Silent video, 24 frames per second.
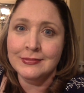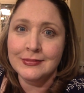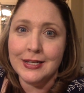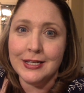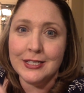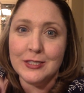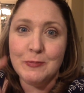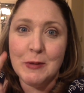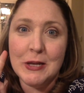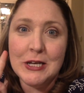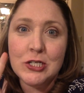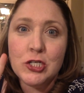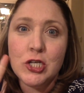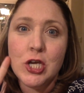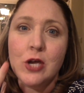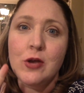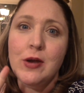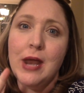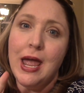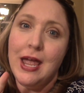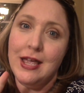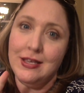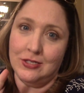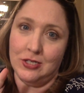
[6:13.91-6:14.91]
It's been 2
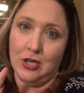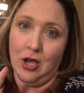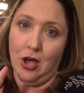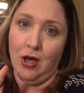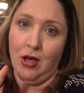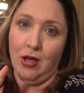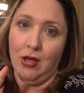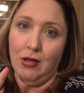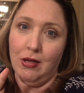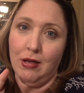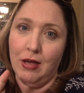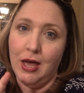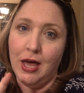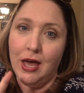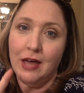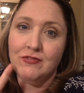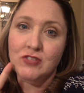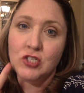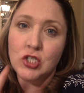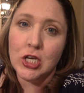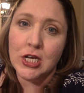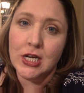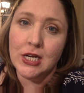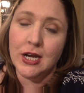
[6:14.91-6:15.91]
days, y'all.
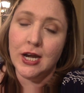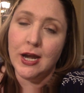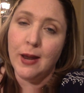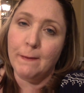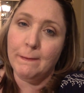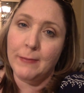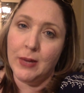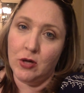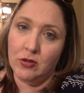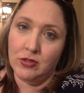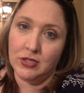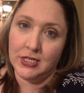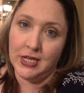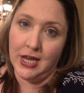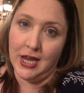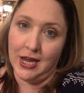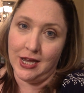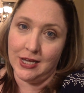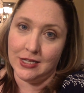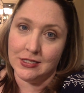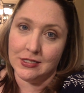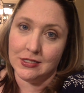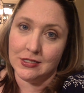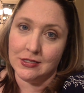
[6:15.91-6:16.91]
I've cheated both
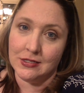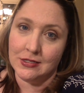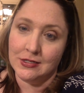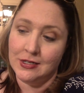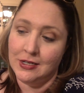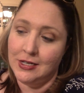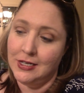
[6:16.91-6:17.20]
days.